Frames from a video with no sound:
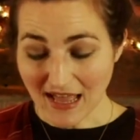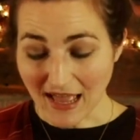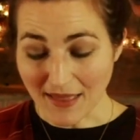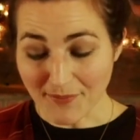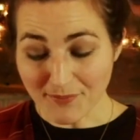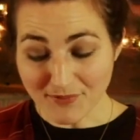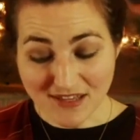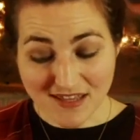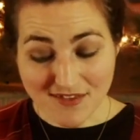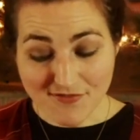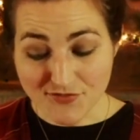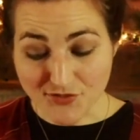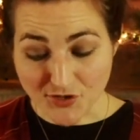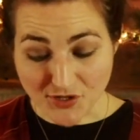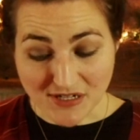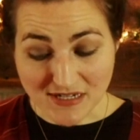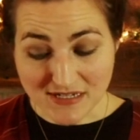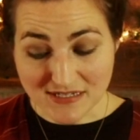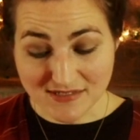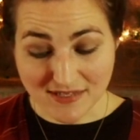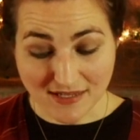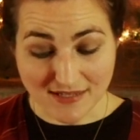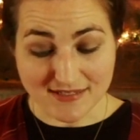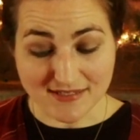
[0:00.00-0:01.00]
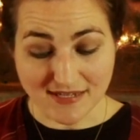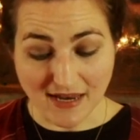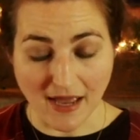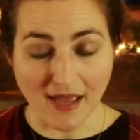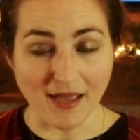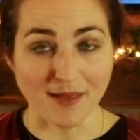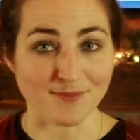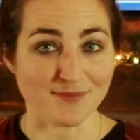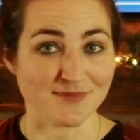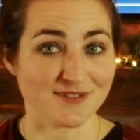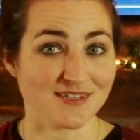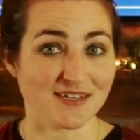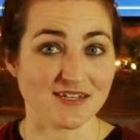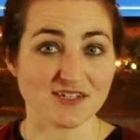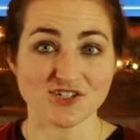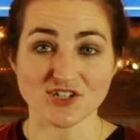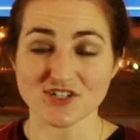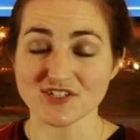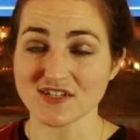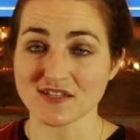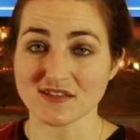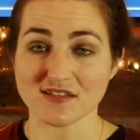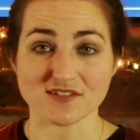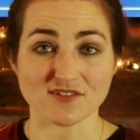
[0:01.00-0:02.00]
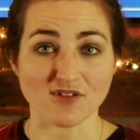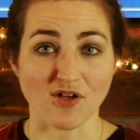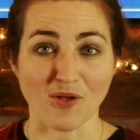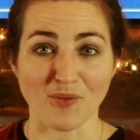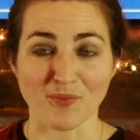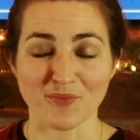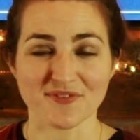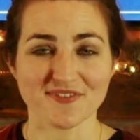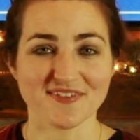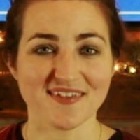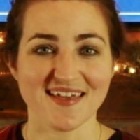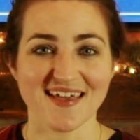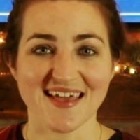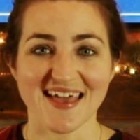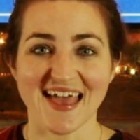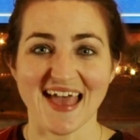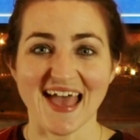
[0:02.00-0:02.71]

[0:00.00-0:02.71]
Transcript: I believe, 36 times just in the Psalms.